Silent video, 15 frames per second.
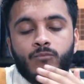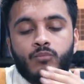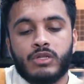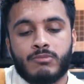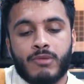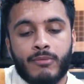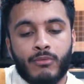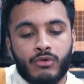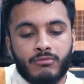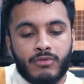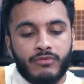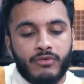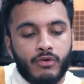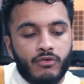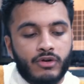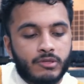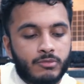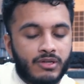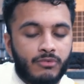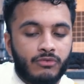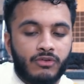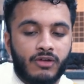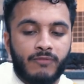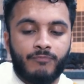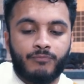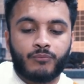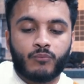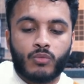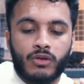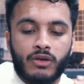This might be one of my favorite recipes that we've done.
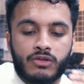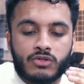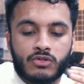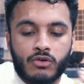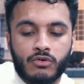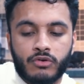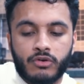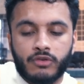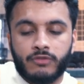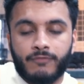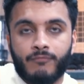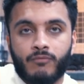It's so good.